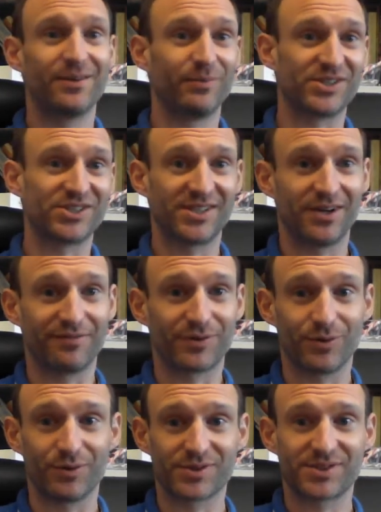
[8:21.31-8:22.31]
which of
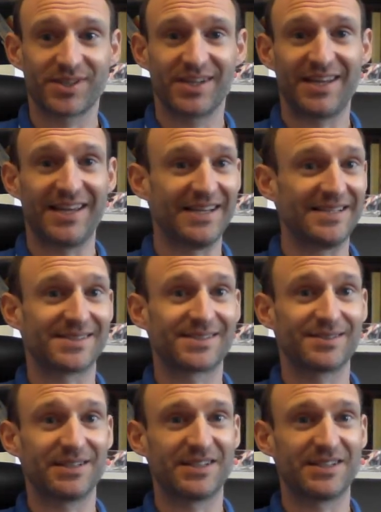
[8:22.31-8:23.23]
course is